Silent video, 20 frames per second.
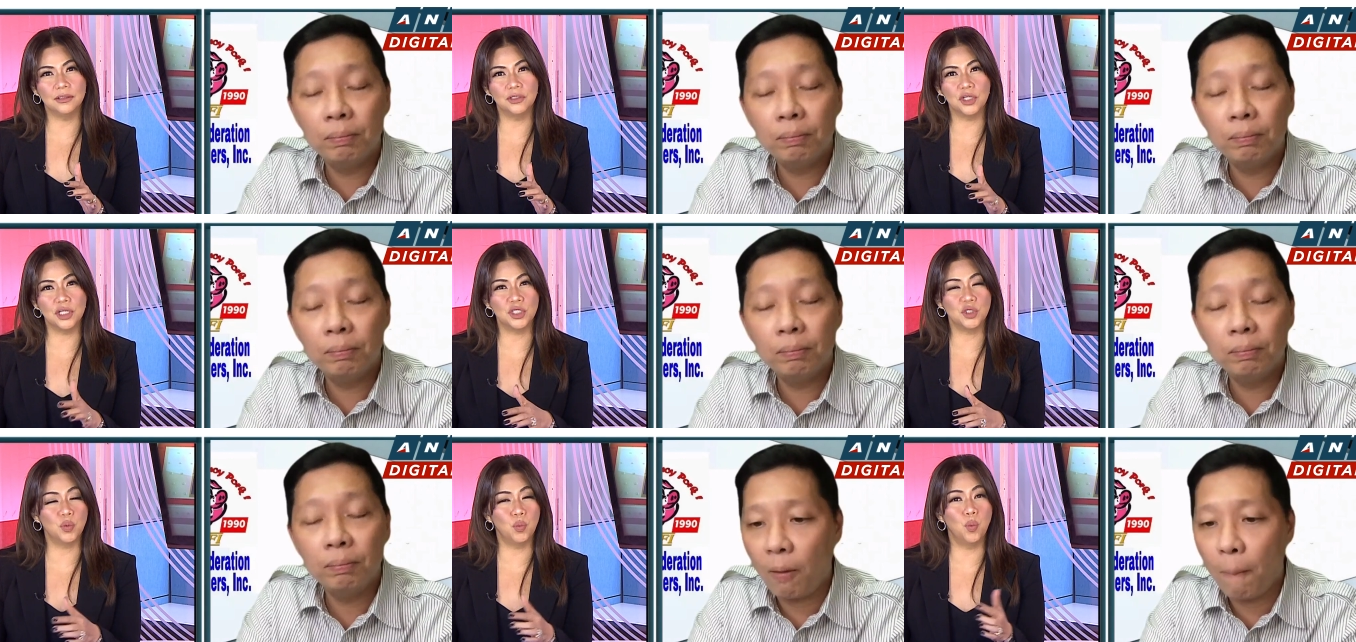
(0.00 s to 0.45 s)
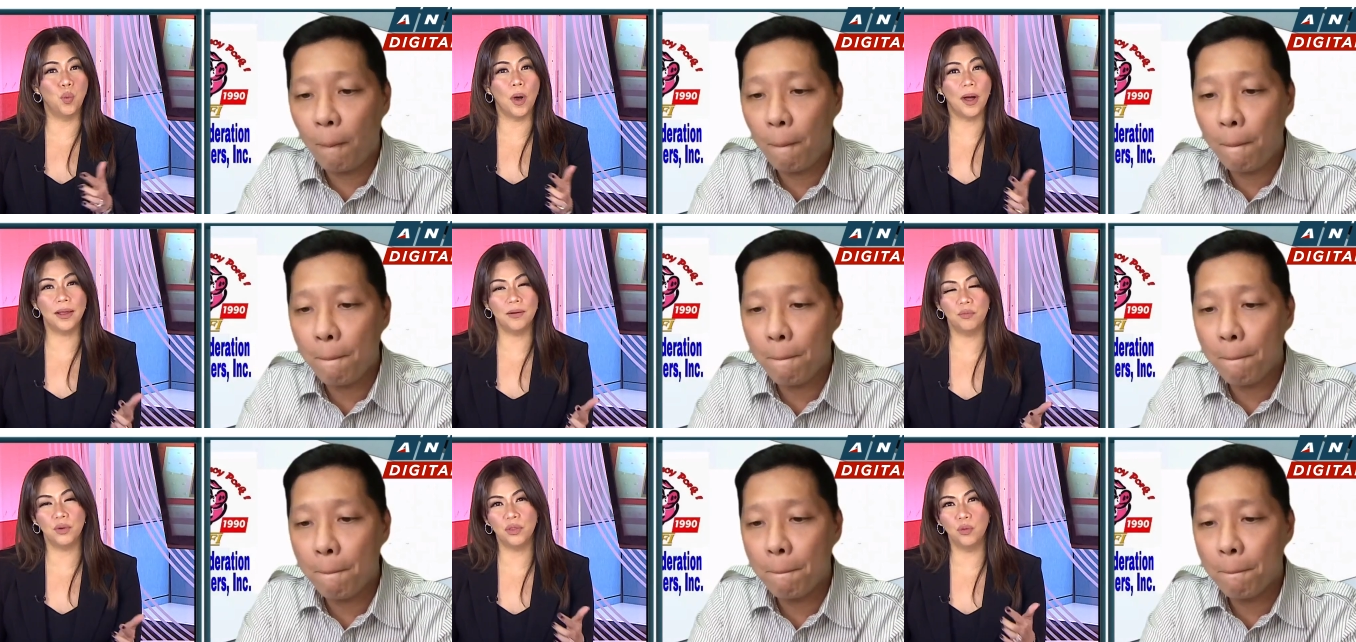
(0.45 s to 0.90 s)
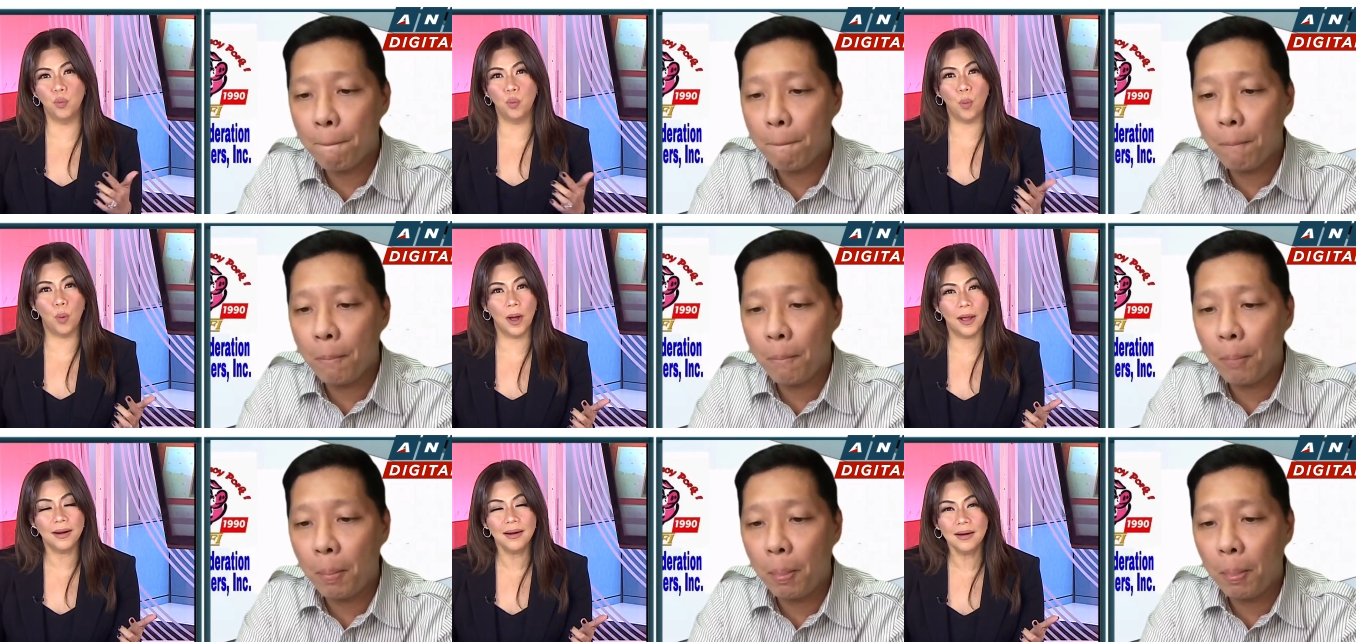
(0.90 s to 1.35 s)
Speaker 1: just with
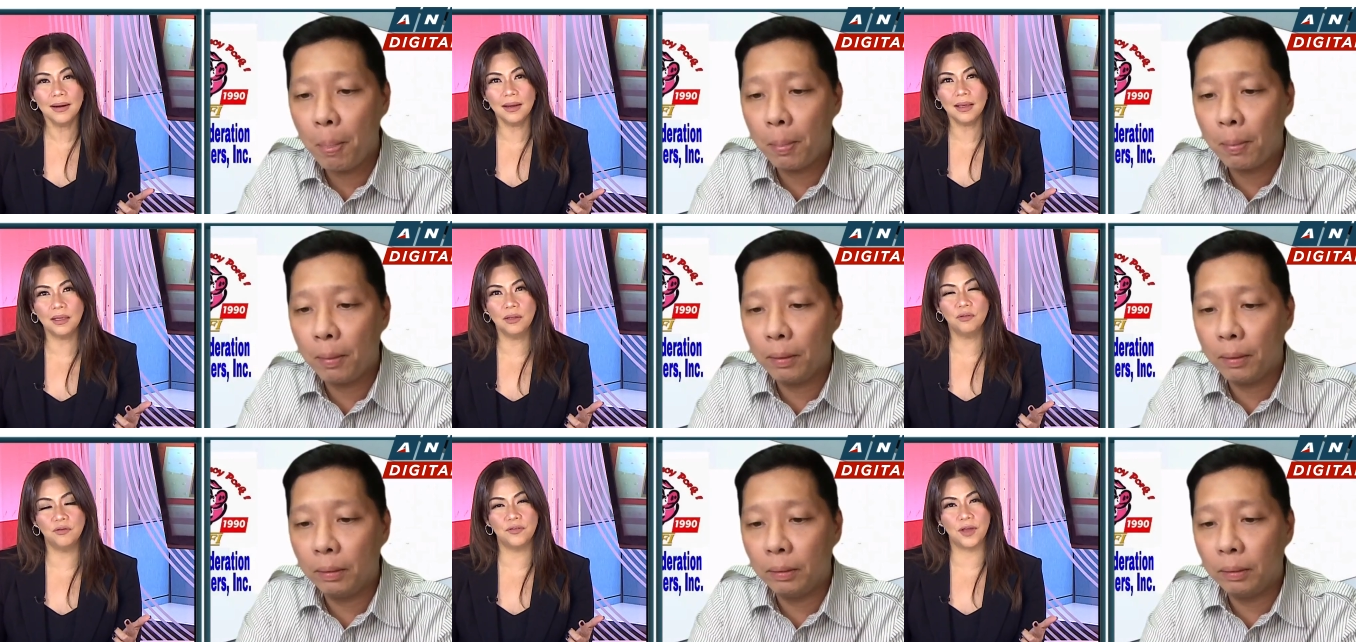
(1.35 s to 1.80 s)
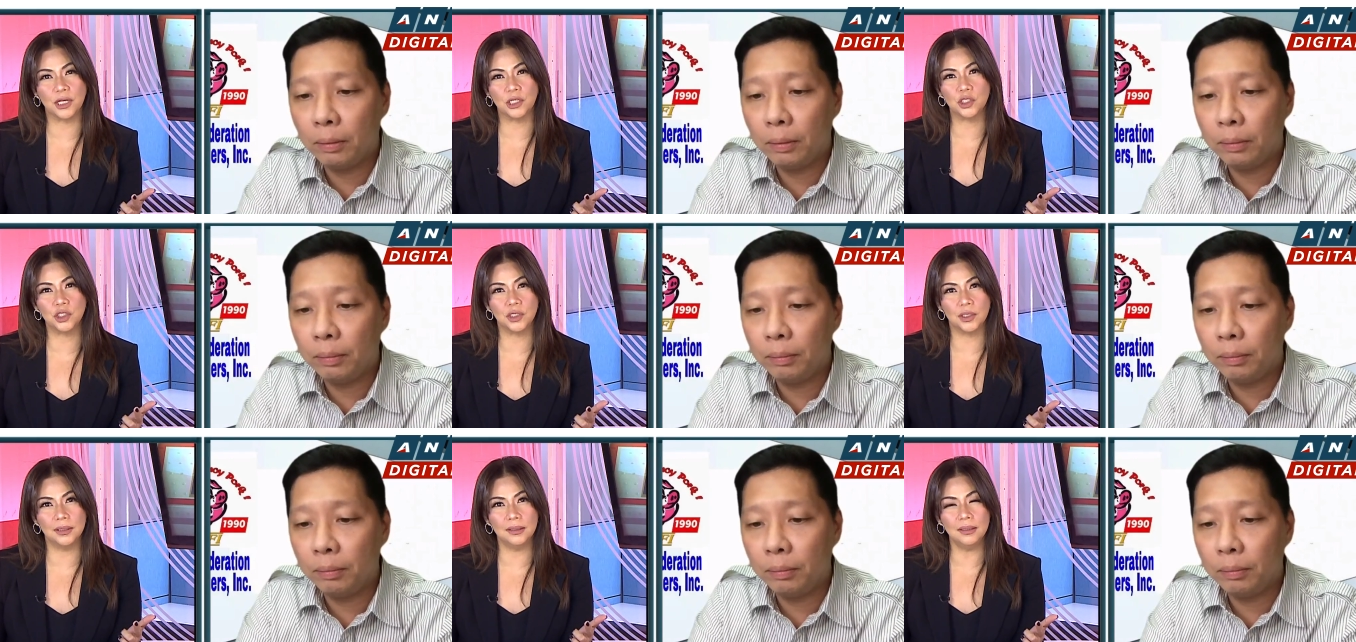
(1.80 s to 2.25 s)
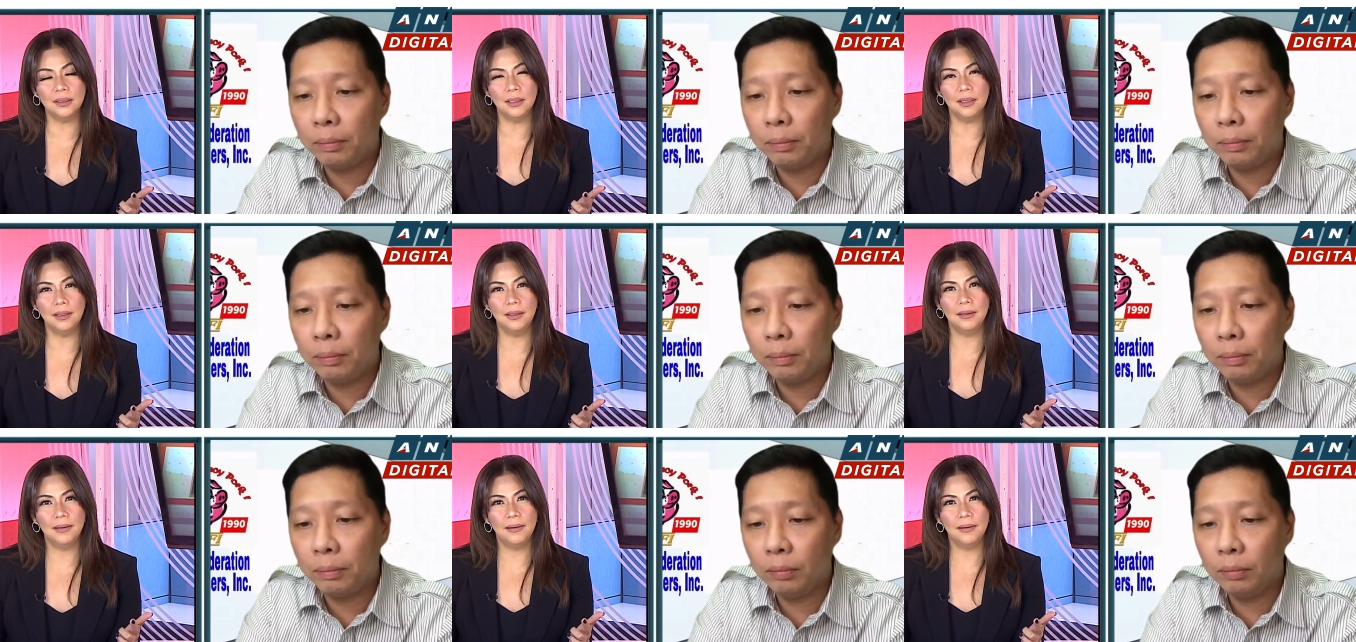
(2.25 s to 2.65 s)
one infection